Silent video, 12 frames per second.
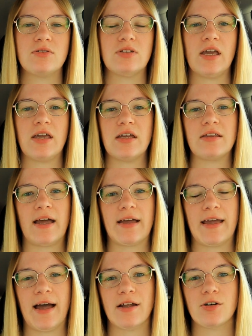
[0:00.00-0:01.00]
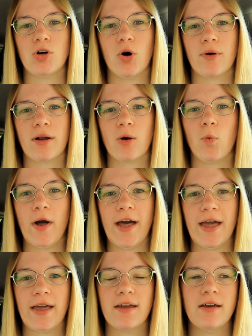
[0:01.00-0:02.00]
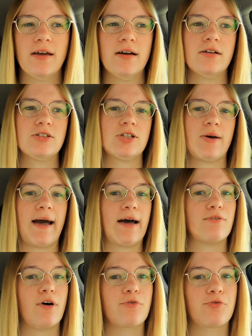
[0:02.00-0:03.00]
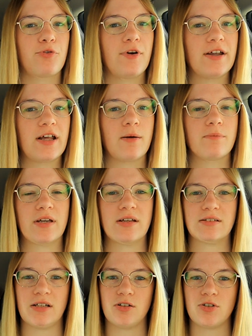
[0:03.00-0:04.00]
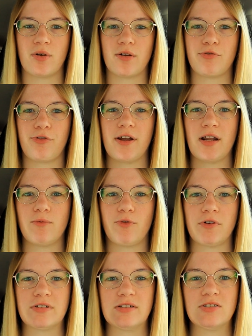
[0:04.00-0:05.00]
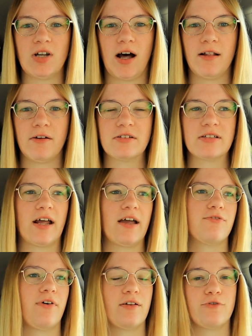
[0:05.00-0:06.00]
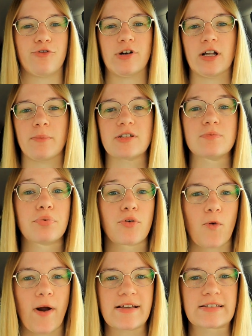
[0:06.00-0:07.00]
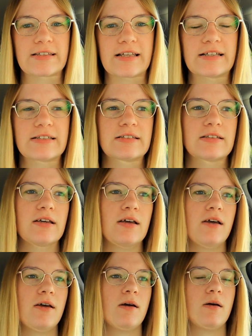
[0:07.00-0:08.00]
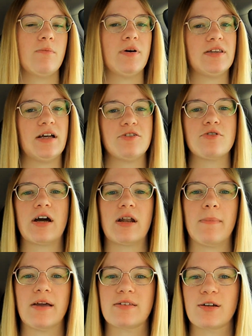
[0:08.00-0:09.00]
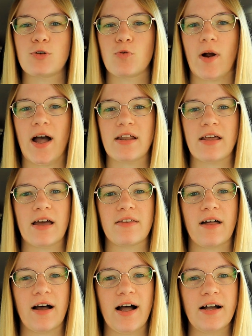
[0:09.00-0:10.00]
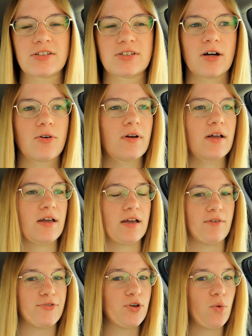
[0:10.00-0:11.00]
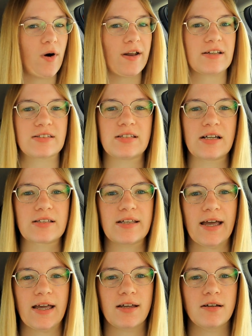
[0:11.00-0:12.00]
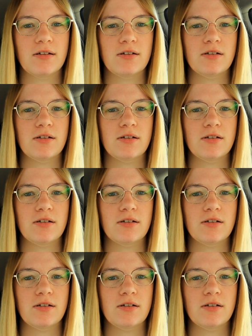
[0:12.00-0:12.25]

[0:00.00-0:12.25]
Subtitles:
taking that category away to have freedom, because then you're doing freedom versus dollars, and I find freedom is priceless. But then you got to make the grind and the hustle. If you want a sick day,